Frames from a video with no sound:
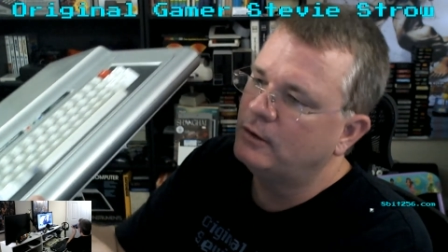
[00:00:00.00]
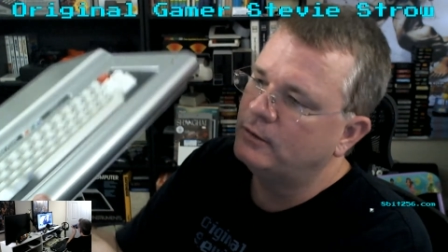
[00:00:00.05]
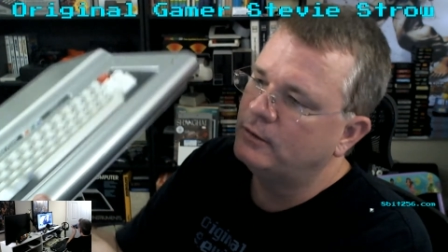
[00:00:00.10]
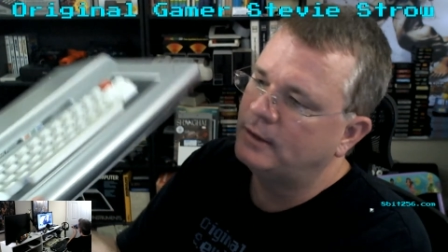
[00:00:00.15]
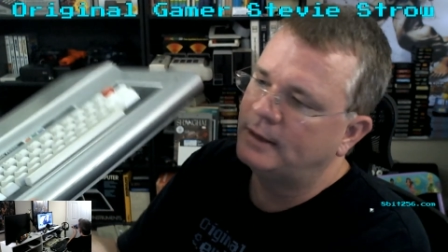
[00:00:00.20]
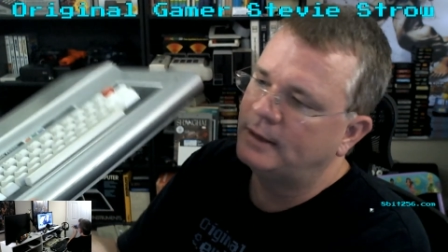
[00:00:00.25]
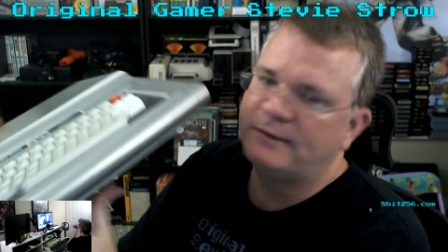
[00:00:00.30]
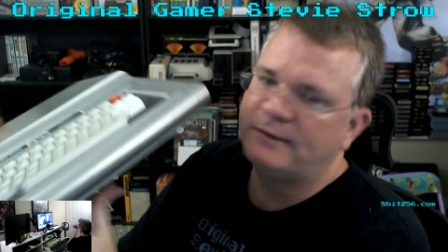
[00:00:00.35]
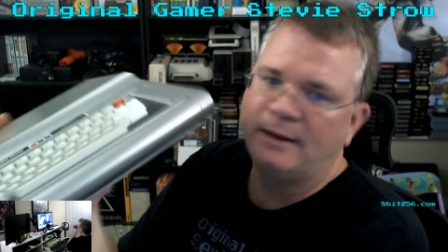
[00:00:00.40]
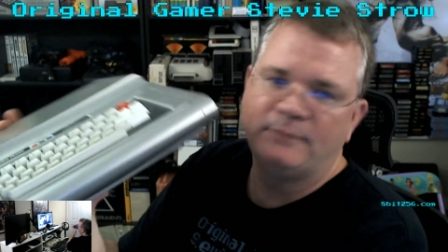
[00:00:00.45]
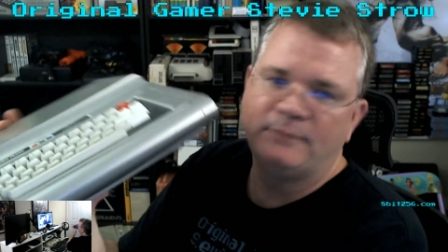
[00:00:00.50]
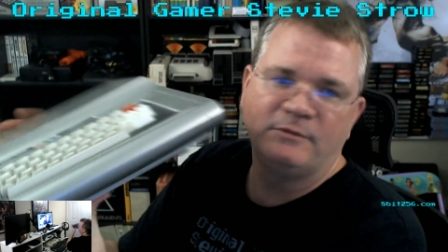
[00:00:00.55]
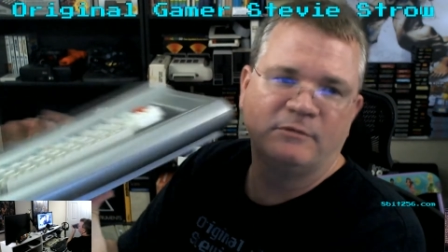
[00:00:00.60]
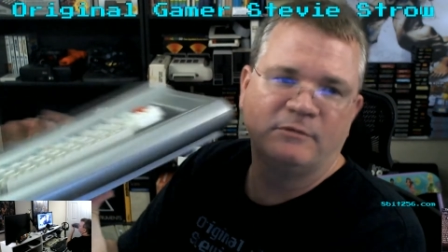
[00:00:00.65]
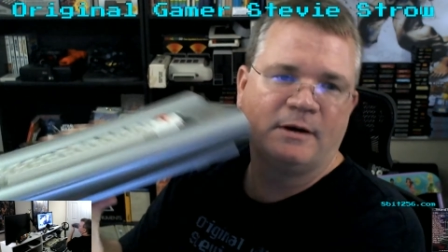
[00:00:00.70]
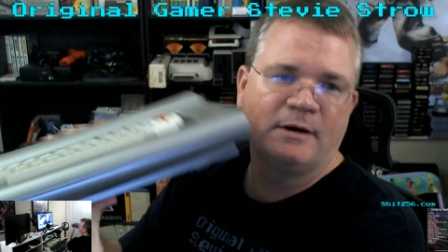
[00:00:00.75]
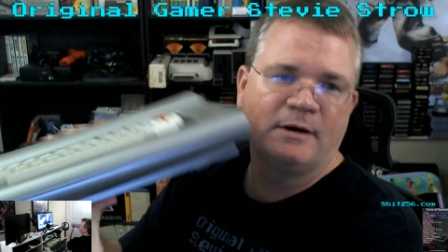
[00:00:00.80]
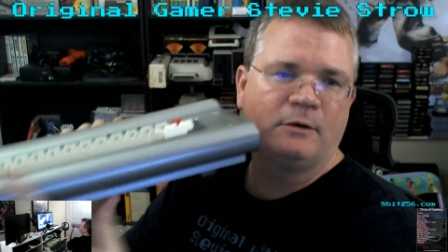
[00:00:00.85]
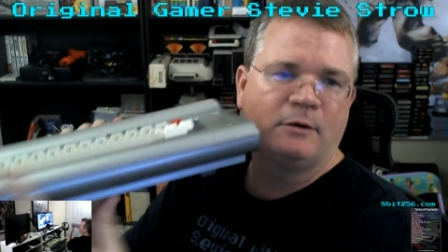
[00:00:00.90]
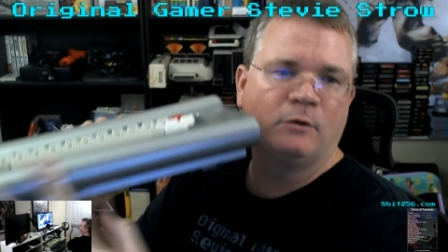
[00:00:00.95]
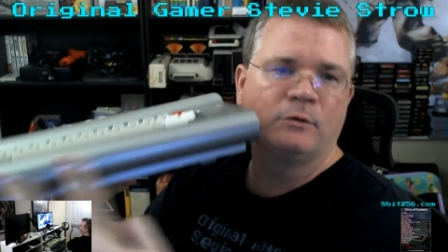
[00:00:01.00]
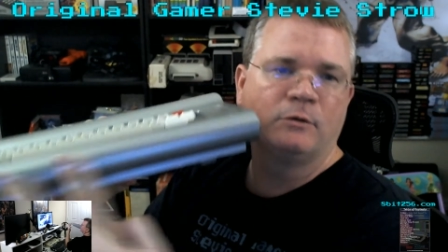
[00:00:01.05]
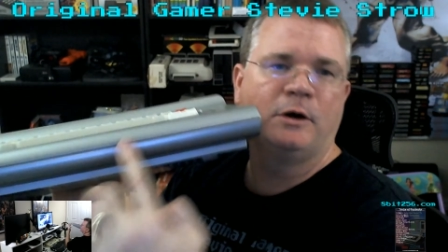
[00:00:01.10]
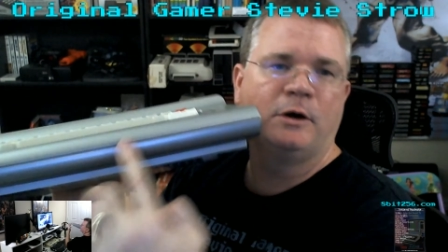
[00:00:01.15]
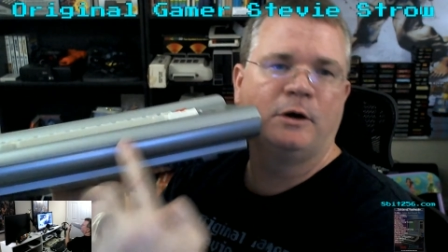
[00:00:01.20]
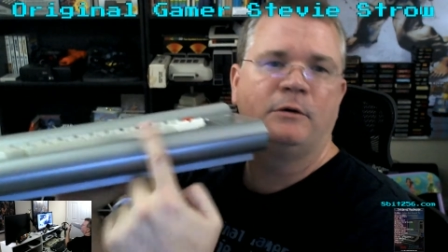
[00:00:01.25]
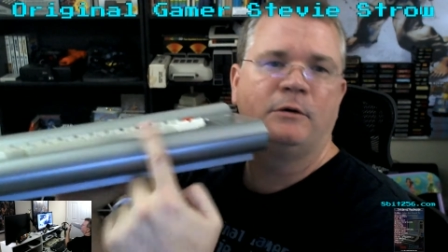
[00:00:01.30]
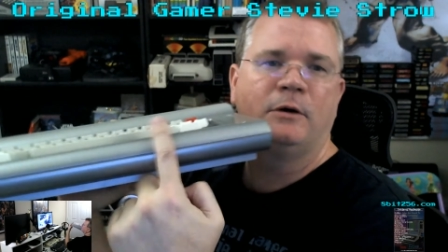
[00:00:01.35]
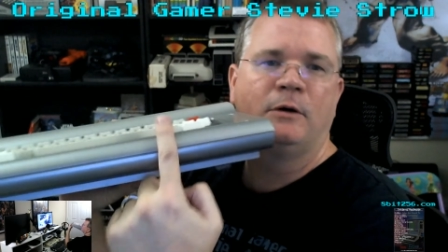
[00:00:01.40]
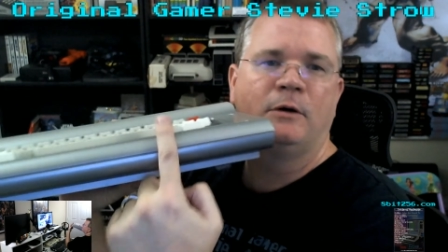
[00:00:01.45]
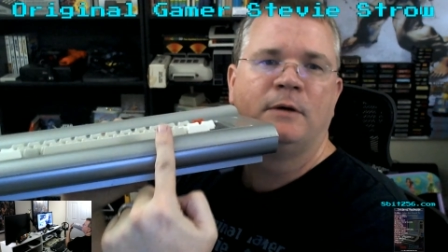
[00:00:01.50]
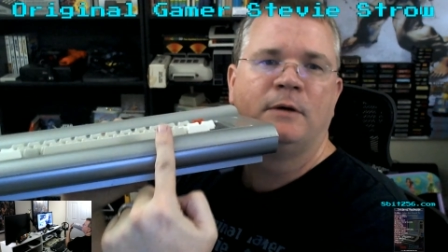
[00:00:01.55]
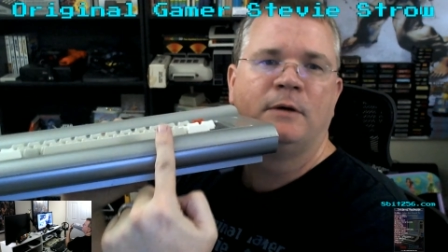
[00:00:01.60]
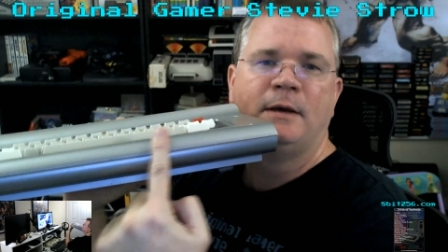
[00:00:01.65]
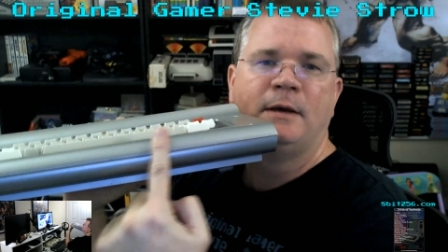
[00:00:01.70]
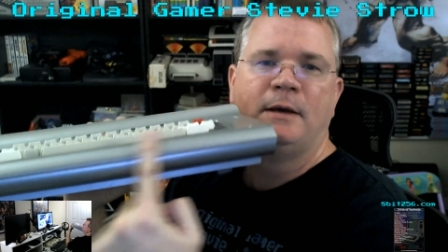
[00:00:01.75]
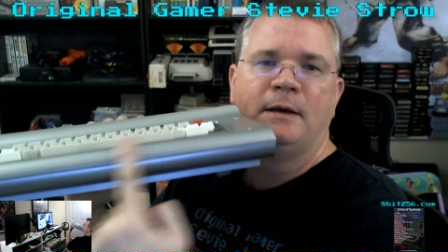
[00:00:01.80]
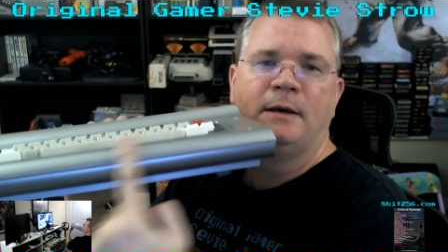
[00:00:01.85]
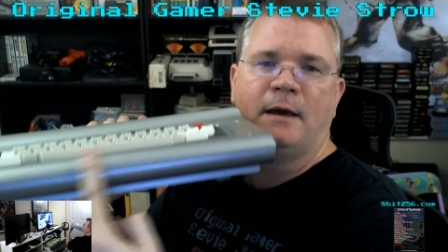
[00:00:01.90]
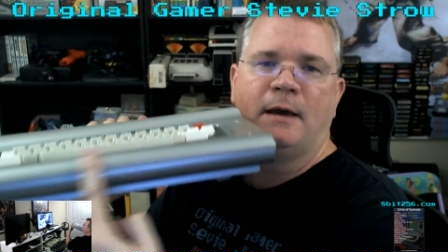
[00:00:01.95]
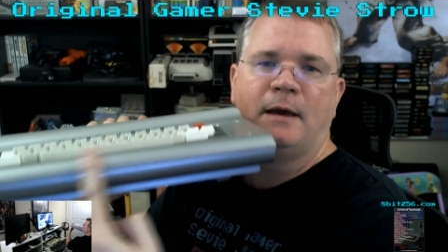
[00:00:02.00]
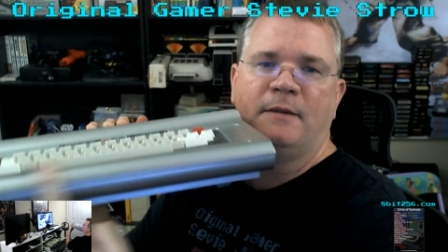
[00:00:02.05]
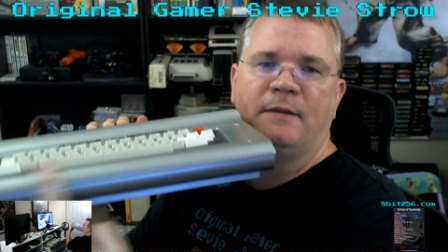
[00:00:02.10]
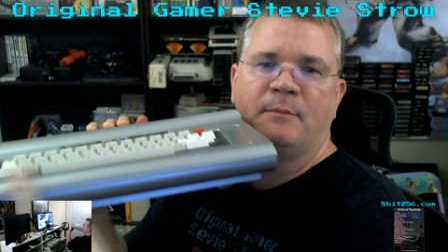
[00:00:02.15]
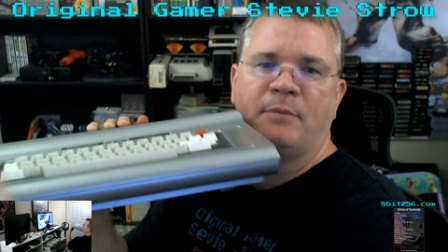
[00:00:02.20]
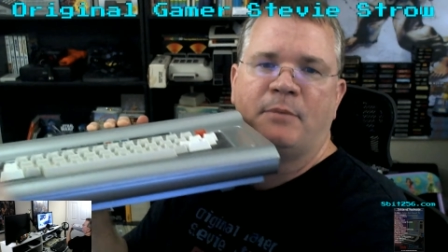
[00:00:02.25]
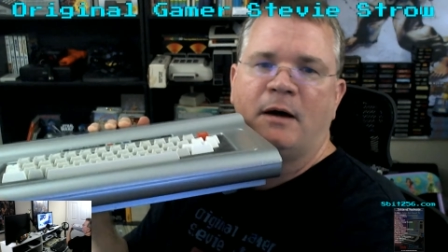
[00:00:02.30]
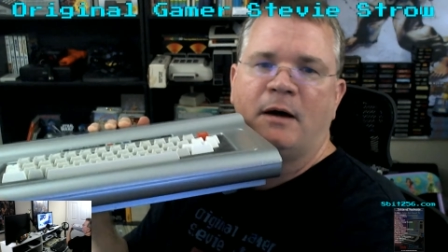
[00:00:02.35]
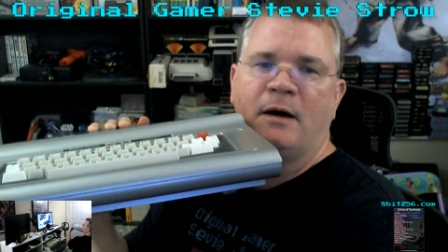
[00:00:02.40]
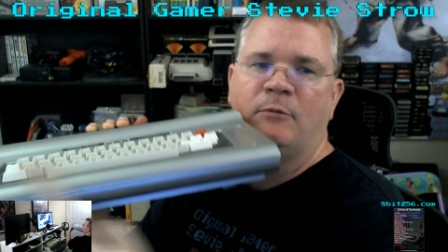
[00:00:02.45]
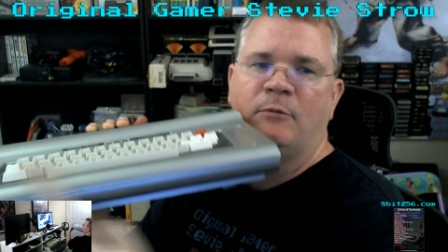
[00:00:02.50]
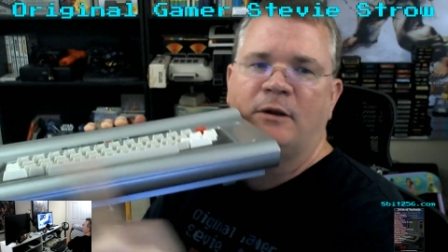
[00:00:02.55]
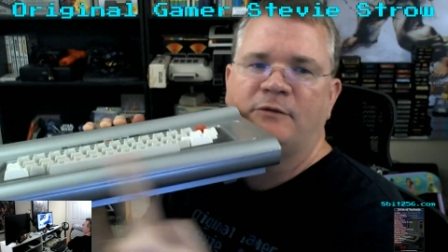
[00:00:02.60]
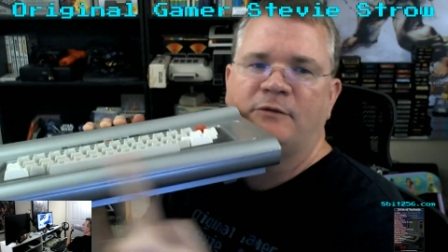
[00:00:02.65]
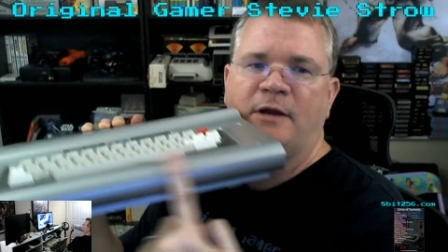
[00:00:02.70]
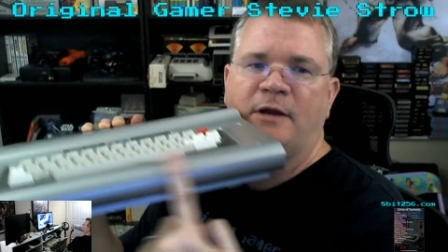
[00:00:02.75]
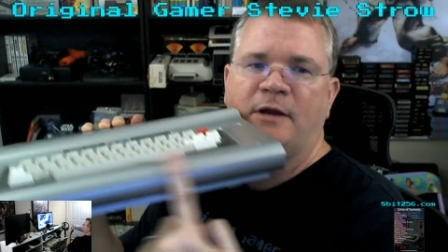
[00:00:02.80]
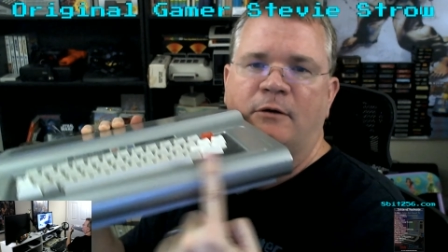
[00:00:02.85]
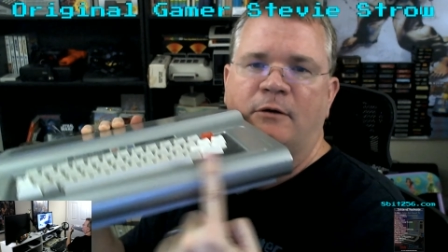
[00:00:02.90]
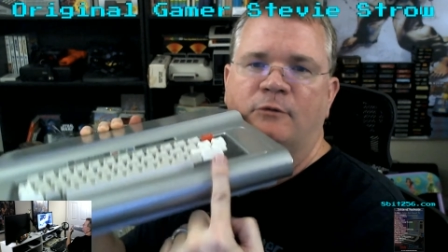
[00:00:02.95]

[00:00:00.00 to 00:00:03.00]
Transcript: A lot of times you find an old Coco and the palm rest hair